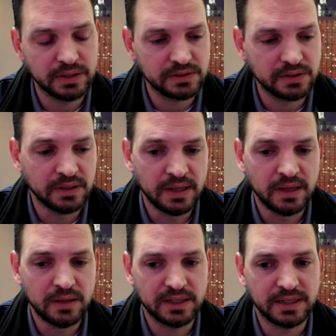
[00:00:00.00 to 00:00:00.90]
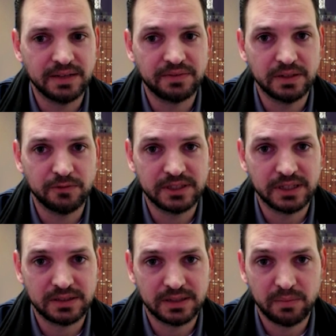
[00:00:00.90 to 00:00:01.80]
So yeah, definitely reach out
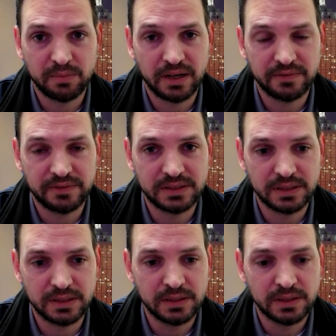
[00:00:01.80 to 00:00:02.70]
to nonprofits and